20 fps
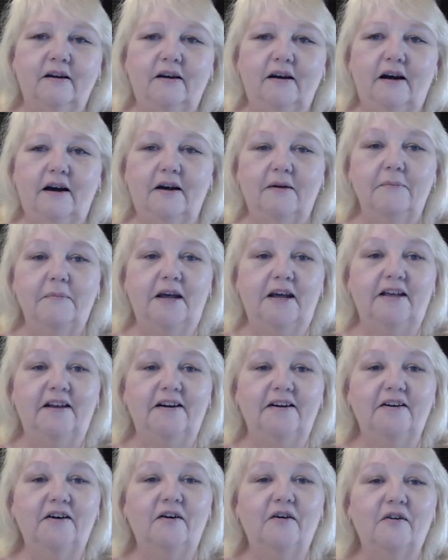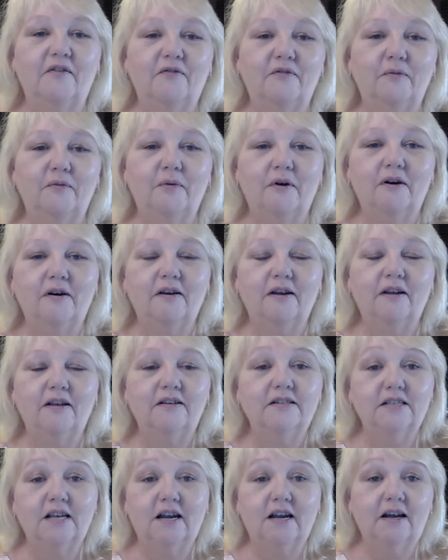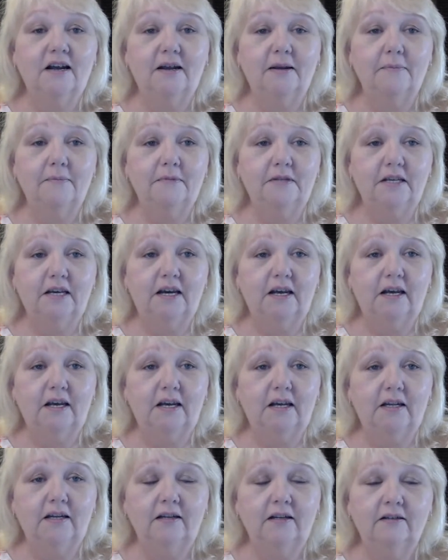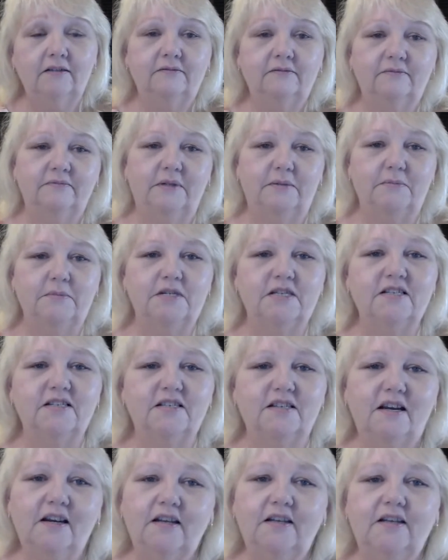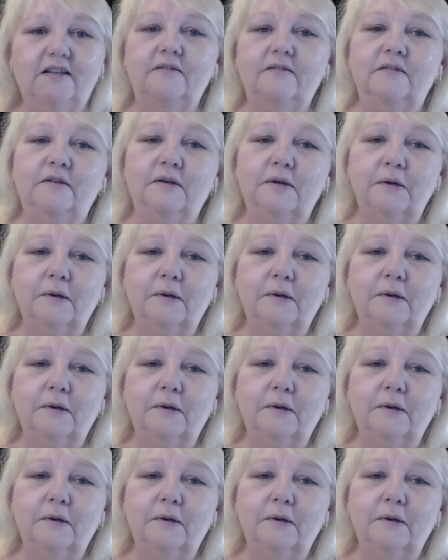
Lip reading: I made it off work in time. Yay. Just saying.